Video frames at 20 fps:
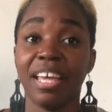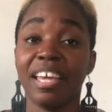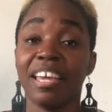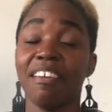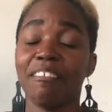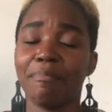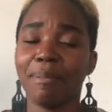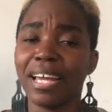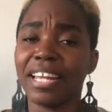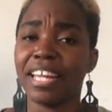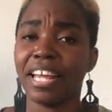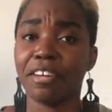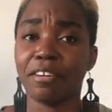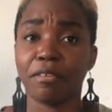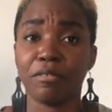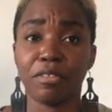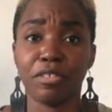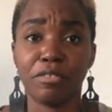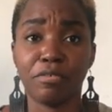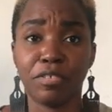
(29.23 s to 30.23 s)
If by the end
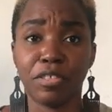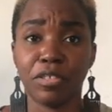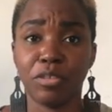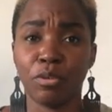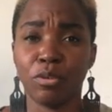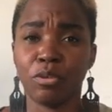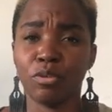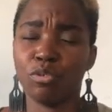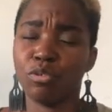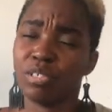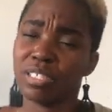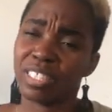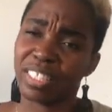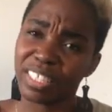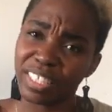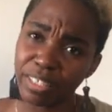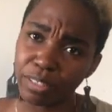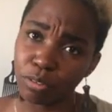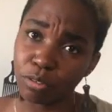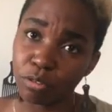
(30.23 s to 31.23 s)
of this video you
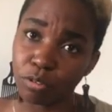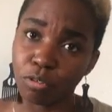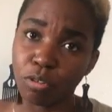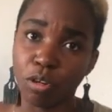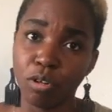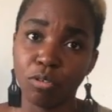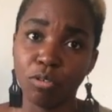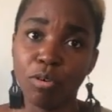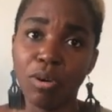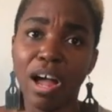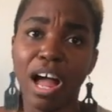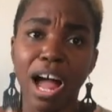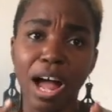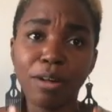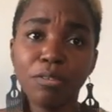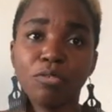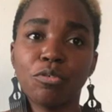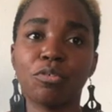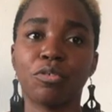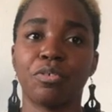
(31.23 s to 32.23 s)
still do not know
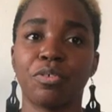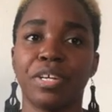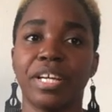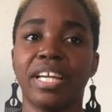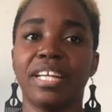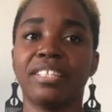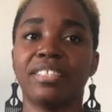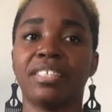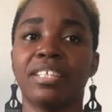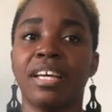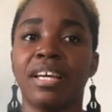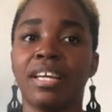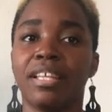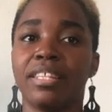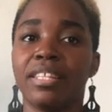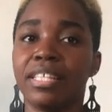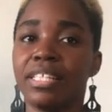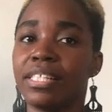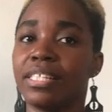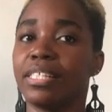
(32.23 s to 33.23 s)
how to create
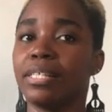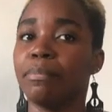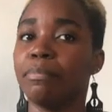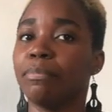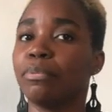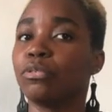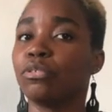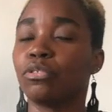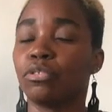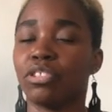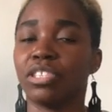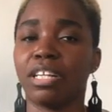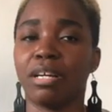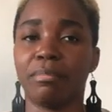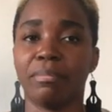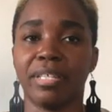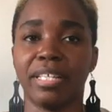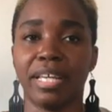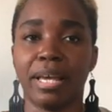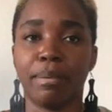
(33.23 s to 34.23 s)
this simple social
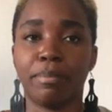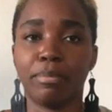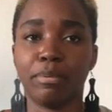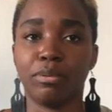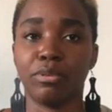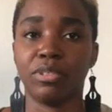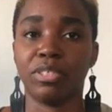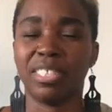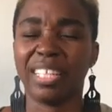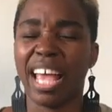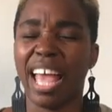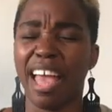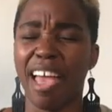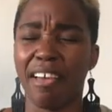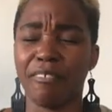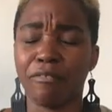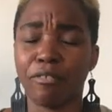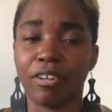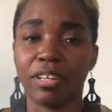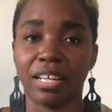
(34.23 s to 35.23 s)
media post
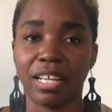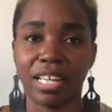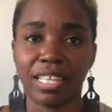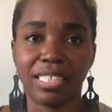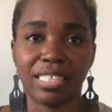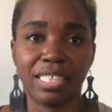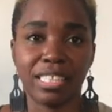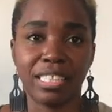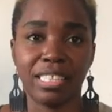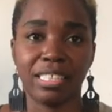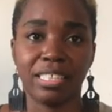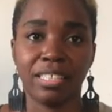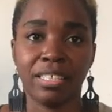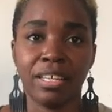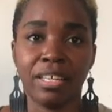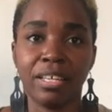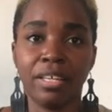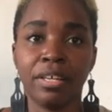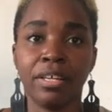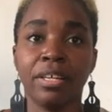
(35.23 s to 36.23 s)
effortlessly
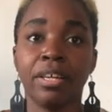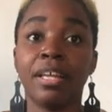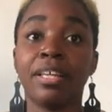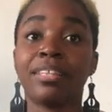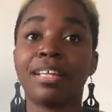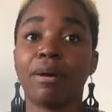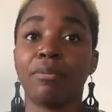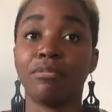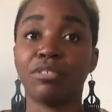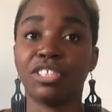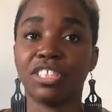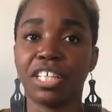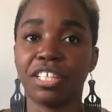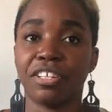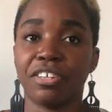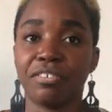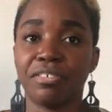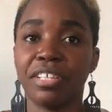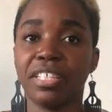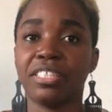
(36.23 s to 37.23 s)
that will
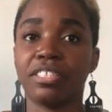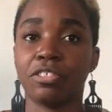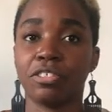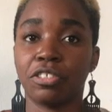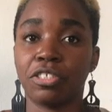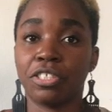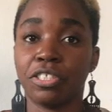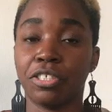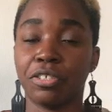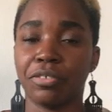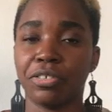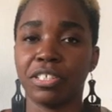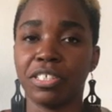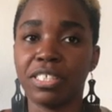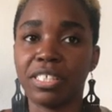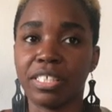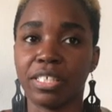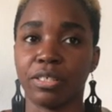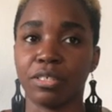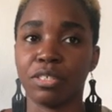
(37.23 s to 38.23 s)
generate
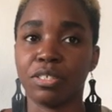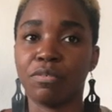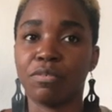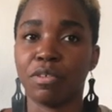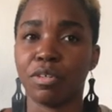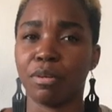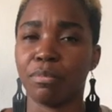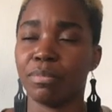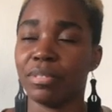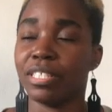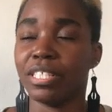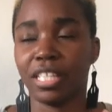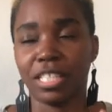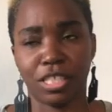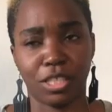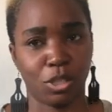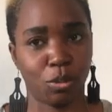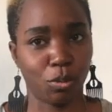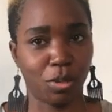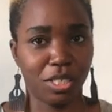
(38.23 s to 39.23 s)
serious sales for your
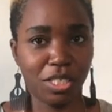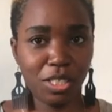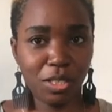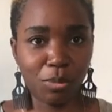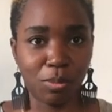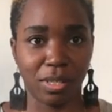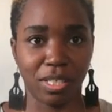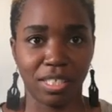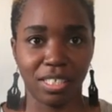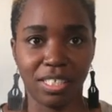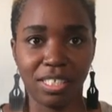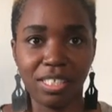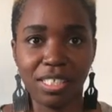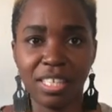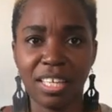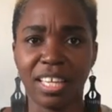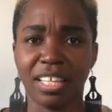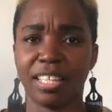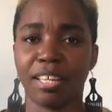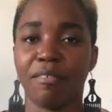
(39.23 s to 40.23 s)
business in 2020,
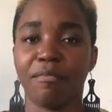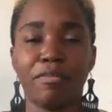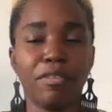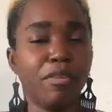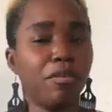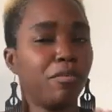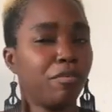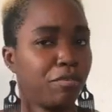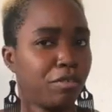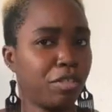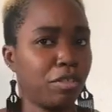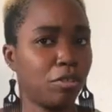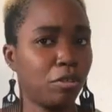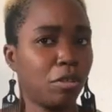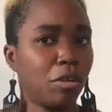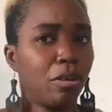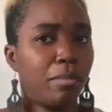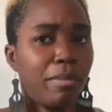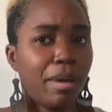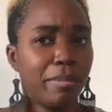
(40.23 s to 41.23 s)
then feel free to
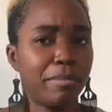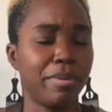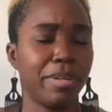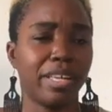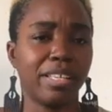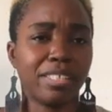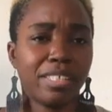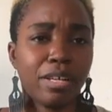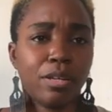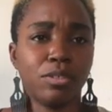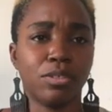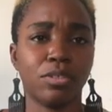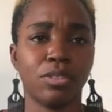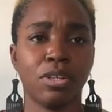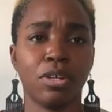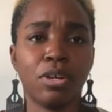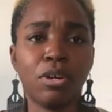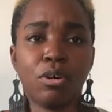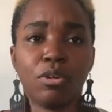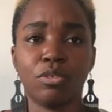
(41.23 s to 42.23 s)
call my BS out
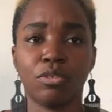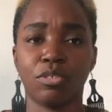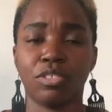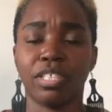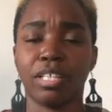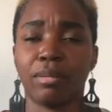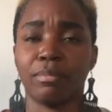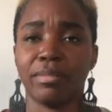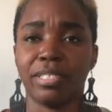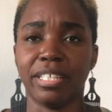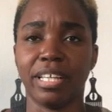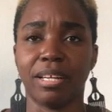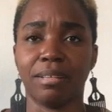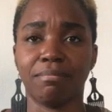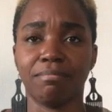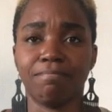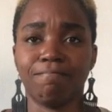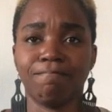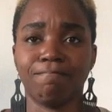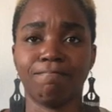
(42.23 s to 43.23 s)
on social media.
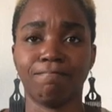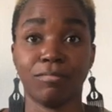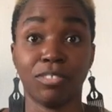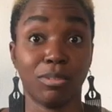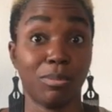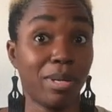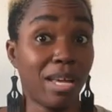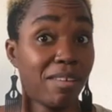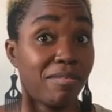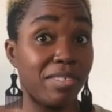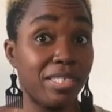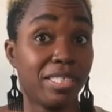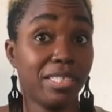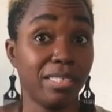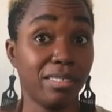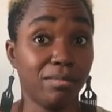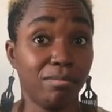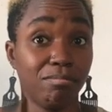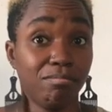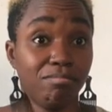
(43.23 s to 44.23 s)
Do we have a
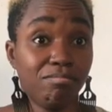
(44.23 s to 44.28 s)
deal?